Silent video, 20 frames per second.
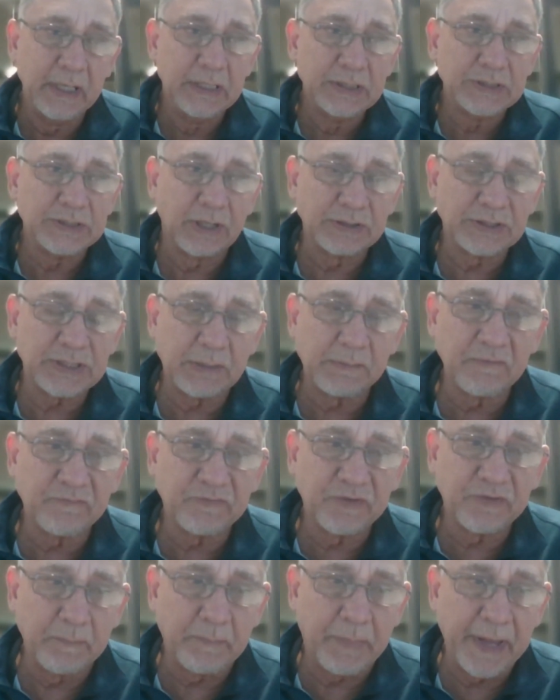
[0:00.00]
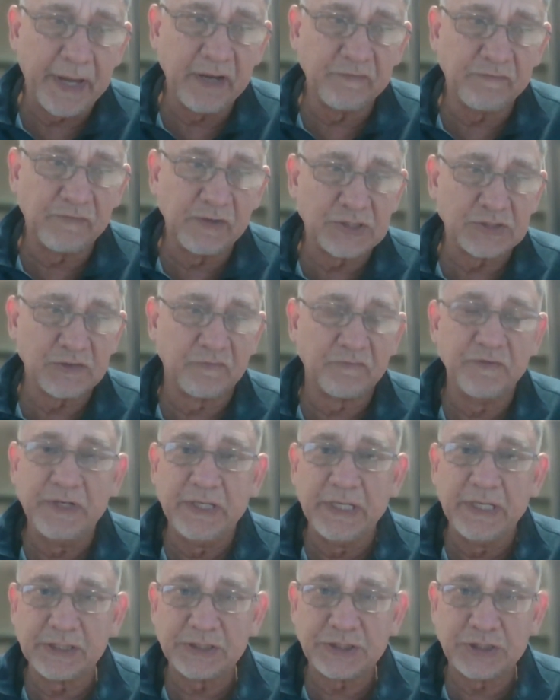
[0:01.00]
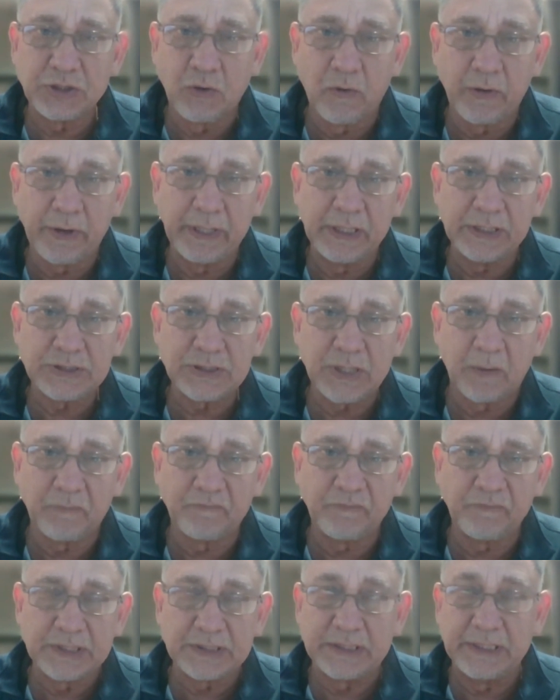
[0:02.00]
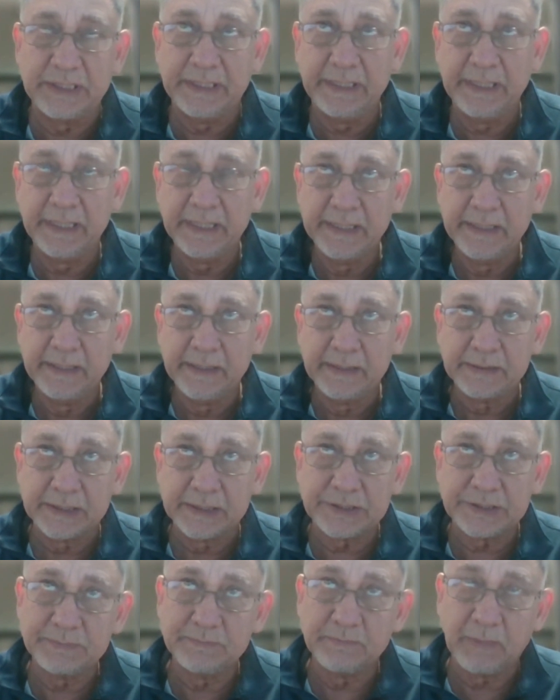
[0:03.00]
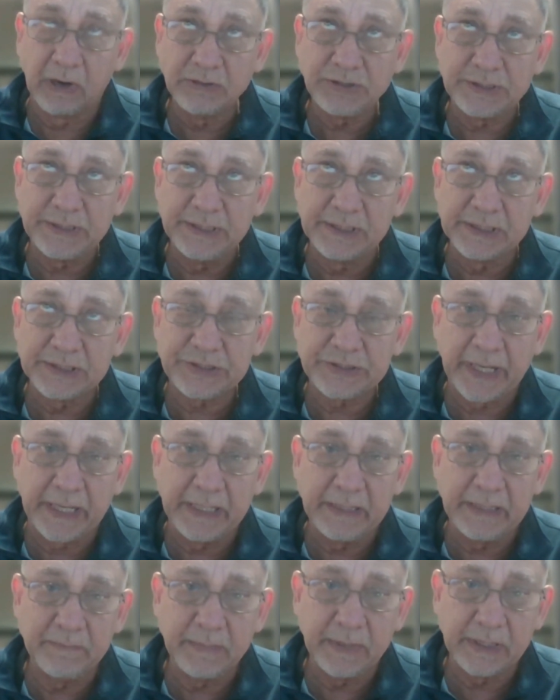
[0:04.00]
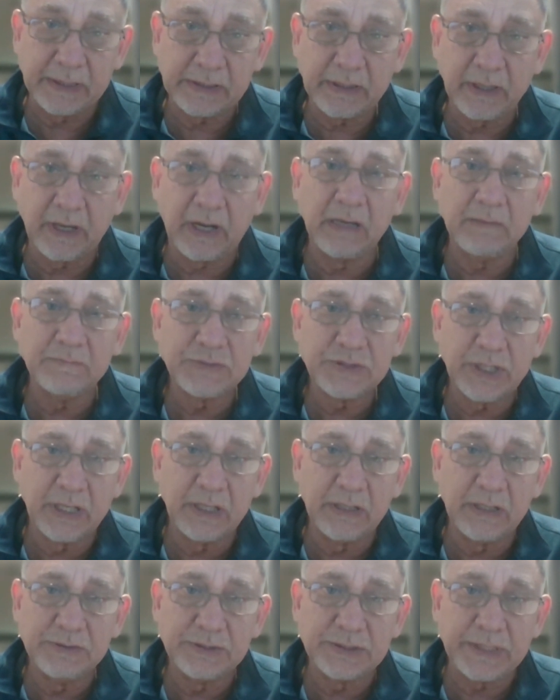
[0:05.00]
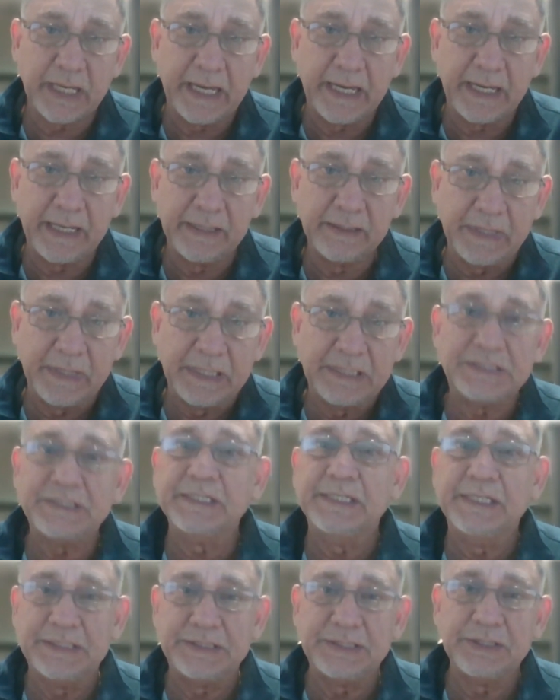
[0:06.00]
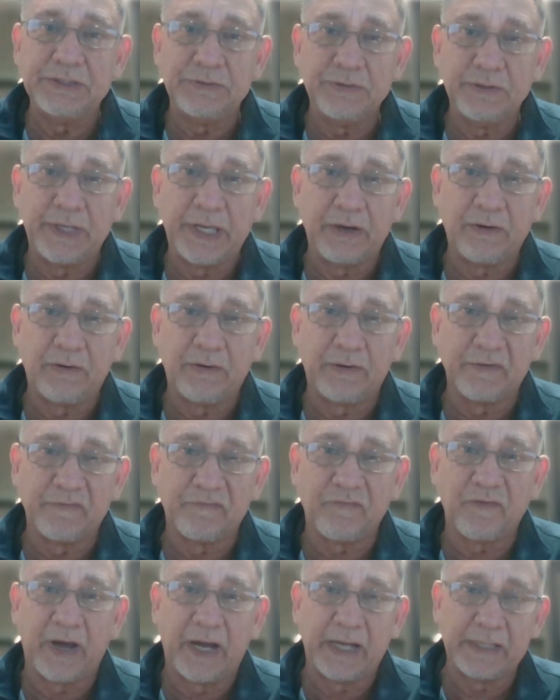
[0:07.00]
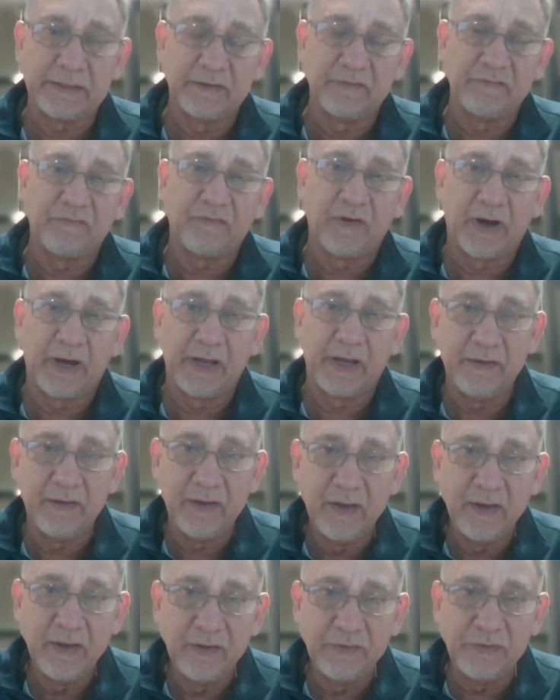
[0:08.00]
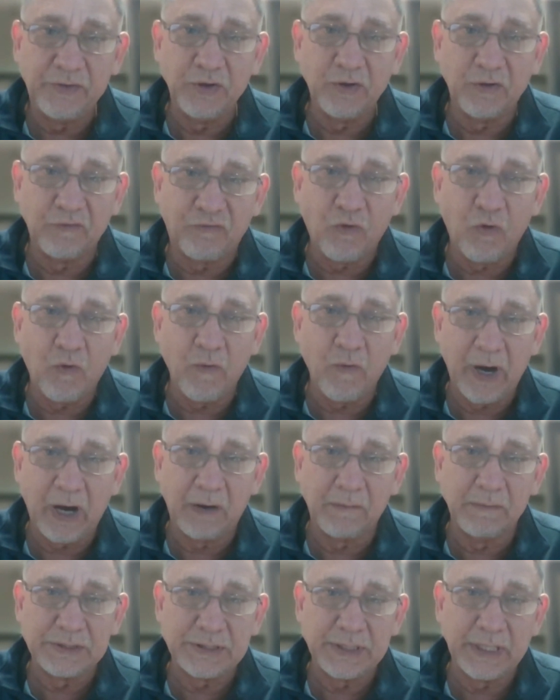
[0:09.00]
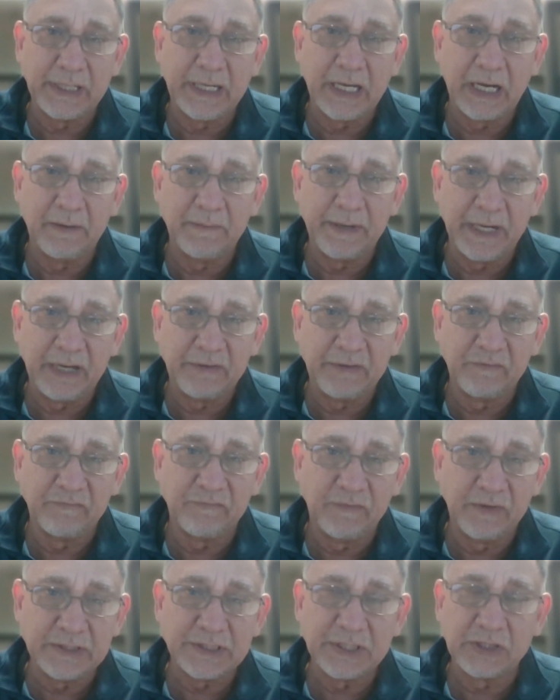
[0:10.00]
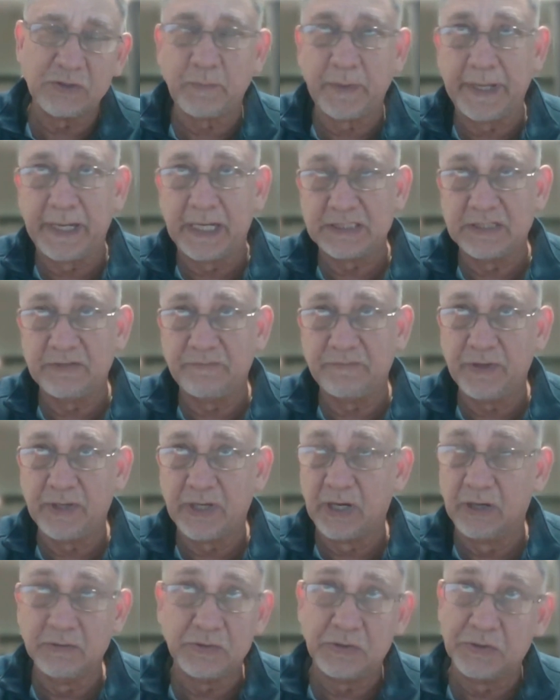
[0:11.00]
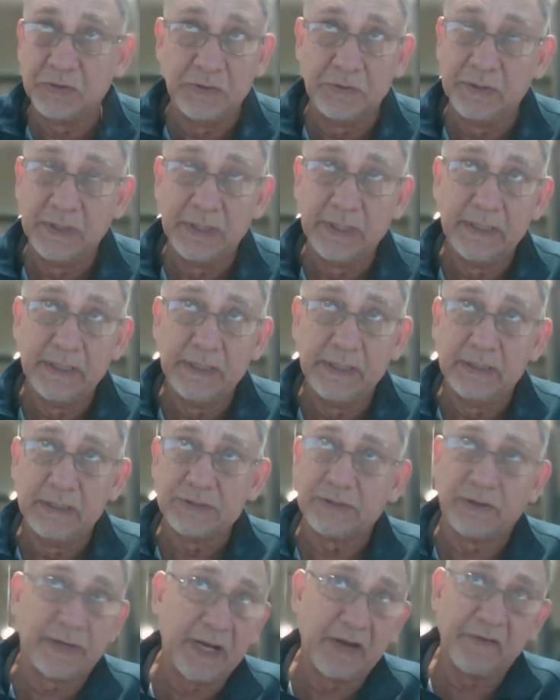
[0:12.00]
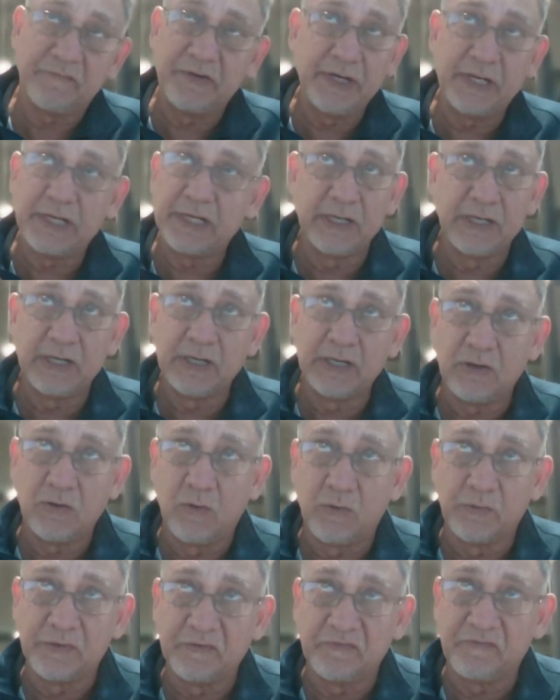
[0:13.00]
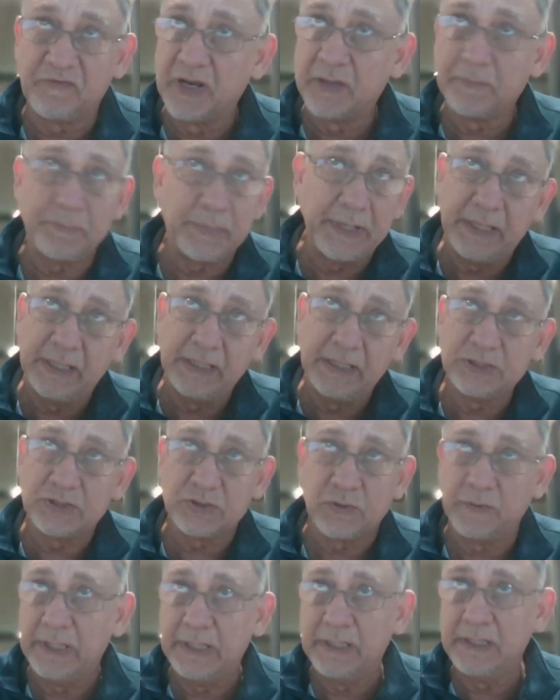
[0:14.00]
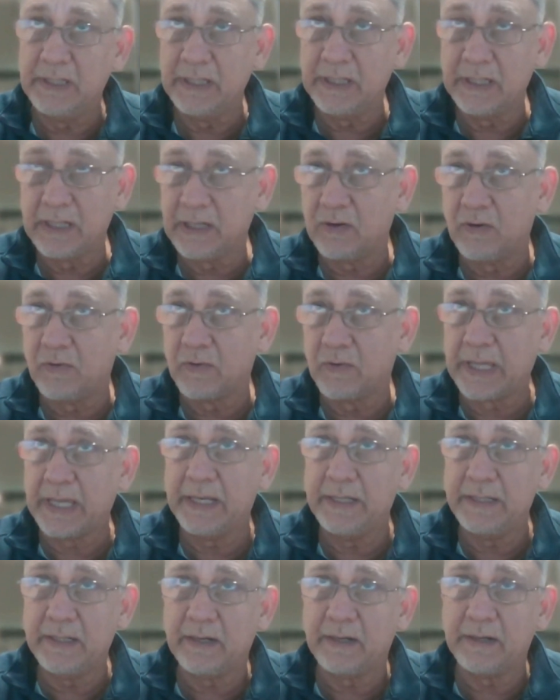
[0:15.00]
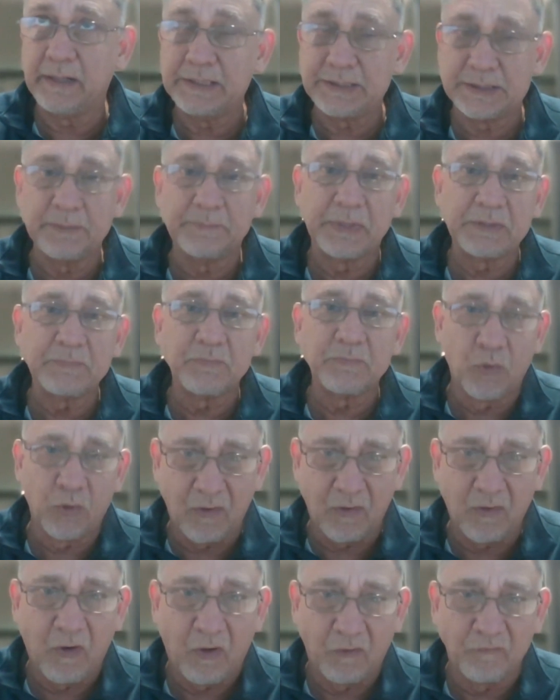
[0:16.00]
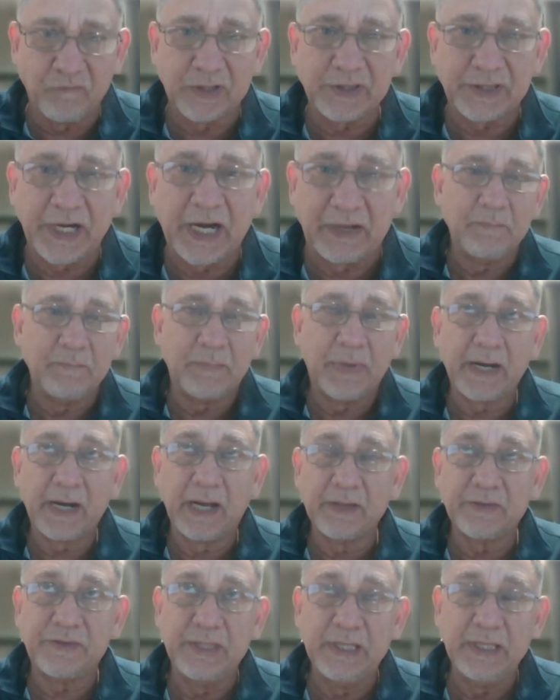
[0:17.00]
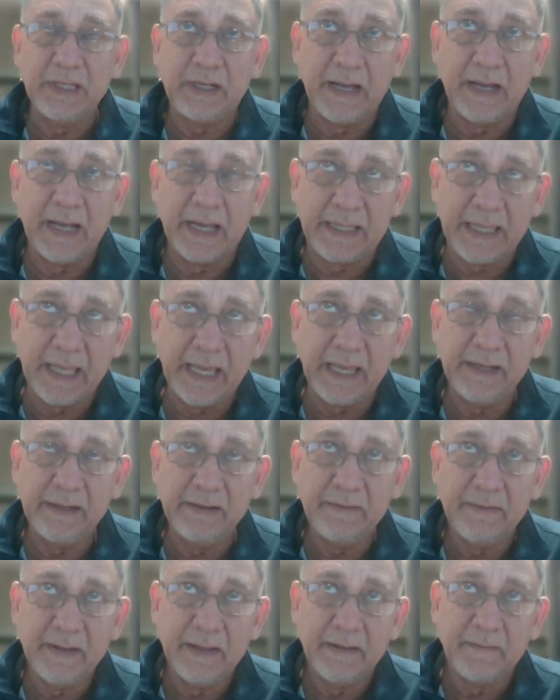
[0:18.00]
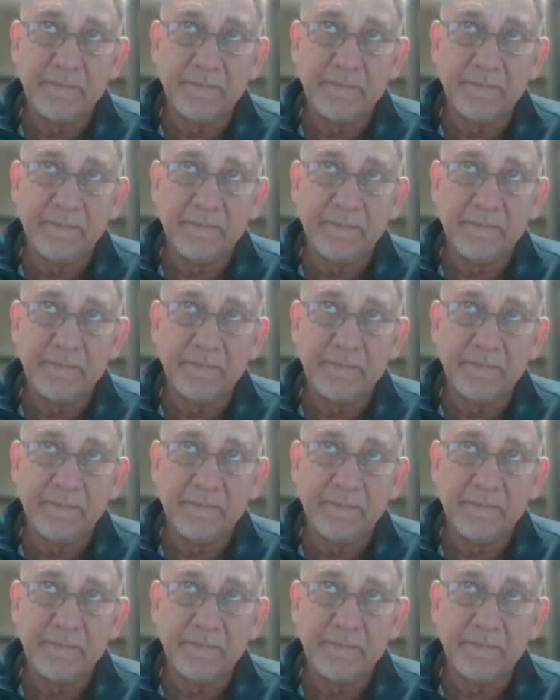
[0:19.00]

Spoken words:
So some of the benefits of nearshoring is obviously it's mostly the same time zones, and it's easy to get on a flight and fly 3 or 4 hours and go and have a visit. Whereas if you go to South Africa or the Philippines or India or Kenya, it's a bit more of a travel. But I think again,